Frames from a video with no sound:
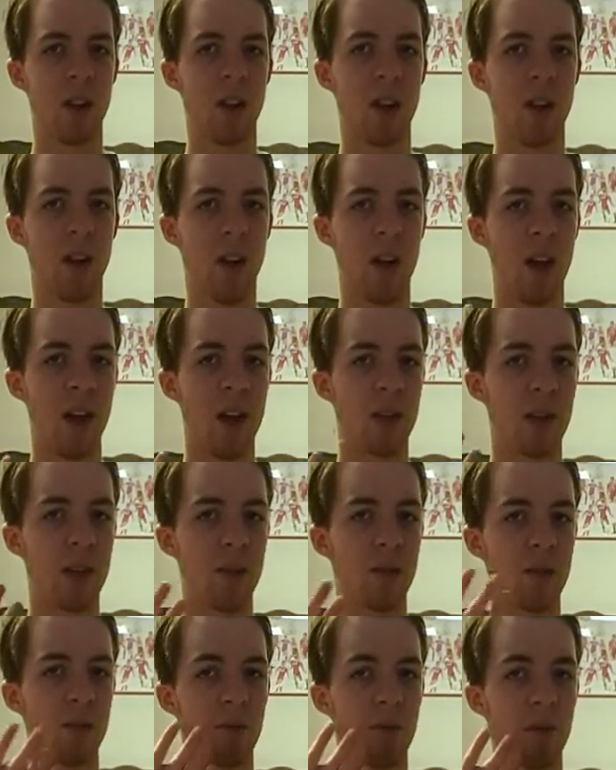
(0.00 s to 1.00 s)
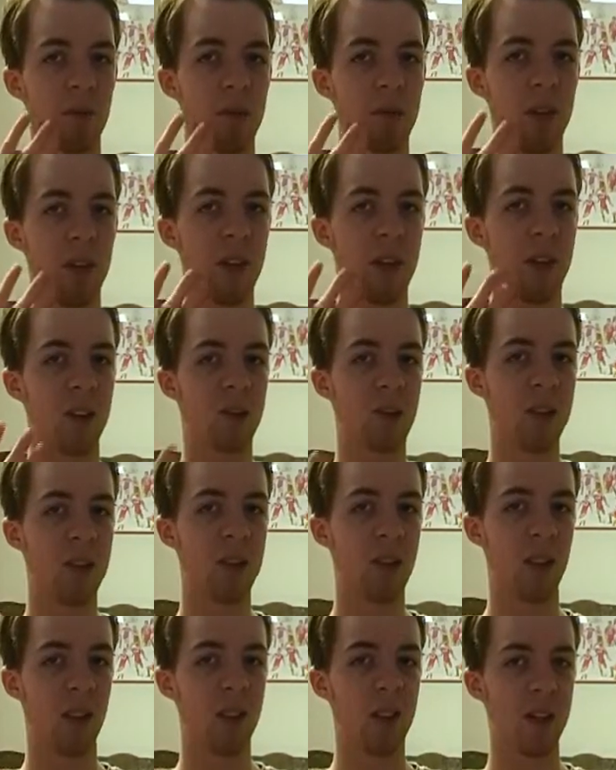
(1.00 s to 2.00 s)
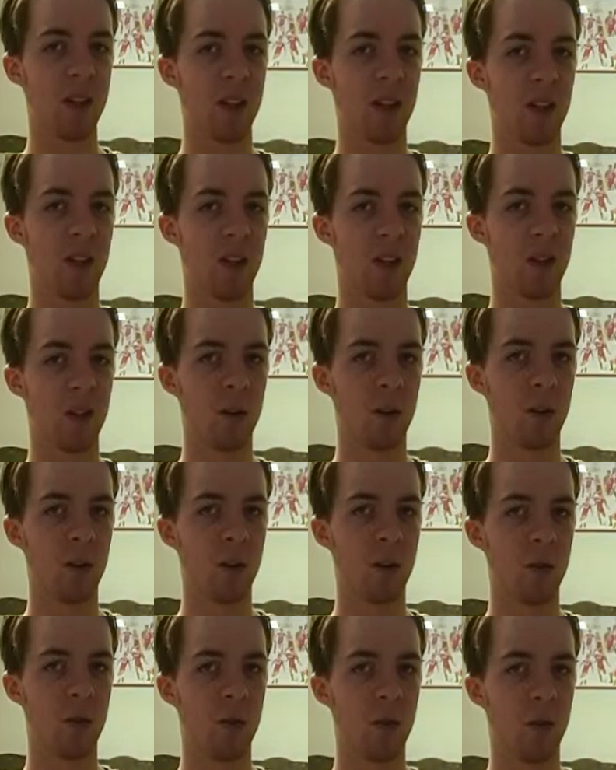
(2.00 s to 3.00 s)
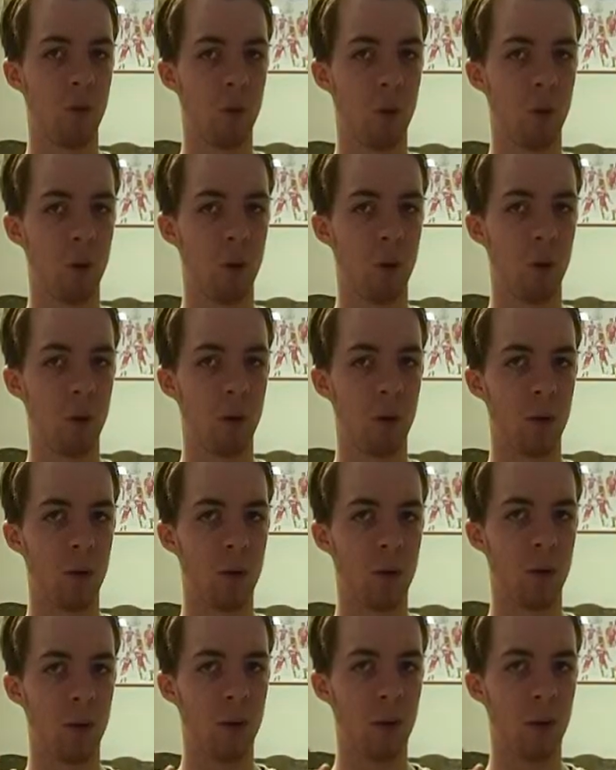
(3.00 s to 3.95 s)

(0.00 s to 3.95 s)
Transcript: that I had would be an interesting idea for